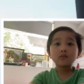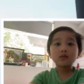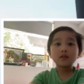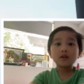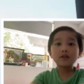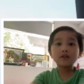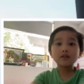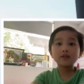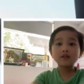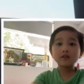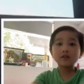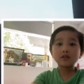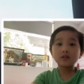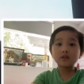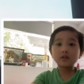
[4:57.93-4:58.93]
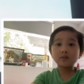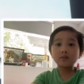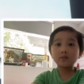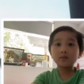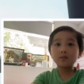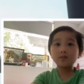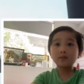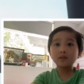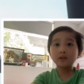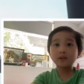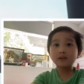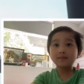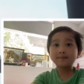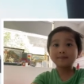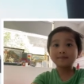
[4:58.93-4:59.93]
I'm just gonna keep on playing.
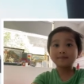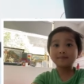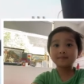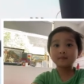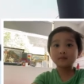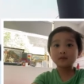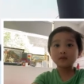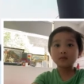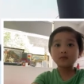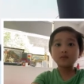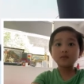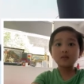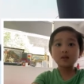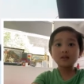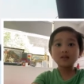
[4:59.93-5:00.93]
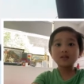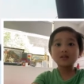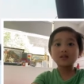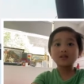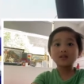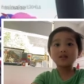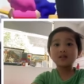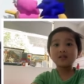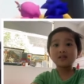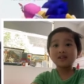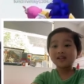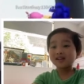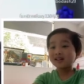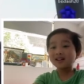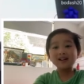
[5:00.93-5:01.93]
What?
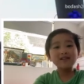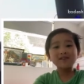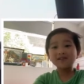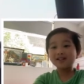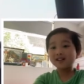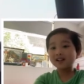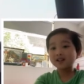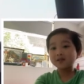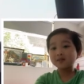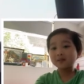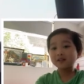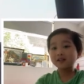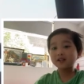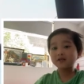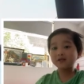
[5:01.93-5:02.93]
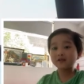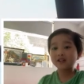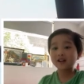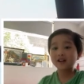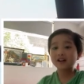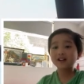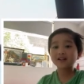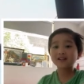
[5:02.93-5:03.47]
Never lets me do that